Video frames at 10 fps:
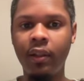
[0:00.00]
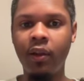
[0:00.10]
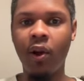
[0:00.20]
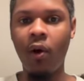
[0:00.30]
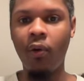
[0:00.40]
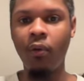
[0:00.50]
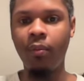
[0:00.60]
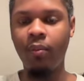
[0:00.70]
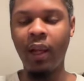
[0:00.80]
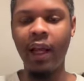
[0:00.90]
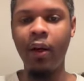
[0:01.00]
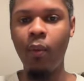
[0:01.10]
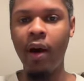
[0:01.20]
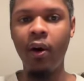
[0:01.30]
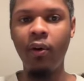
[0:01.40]
you know, played
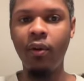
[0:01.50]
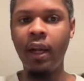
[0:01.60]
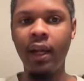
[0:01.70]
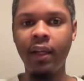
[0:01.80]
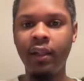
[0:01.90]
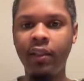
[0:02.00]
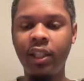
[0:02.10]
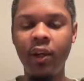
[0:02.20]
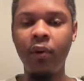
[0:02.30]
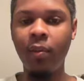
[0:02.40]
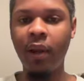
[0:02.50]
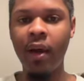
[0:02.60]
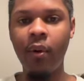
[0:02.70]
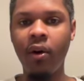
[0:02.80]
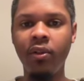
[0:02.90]
well and continued to play well,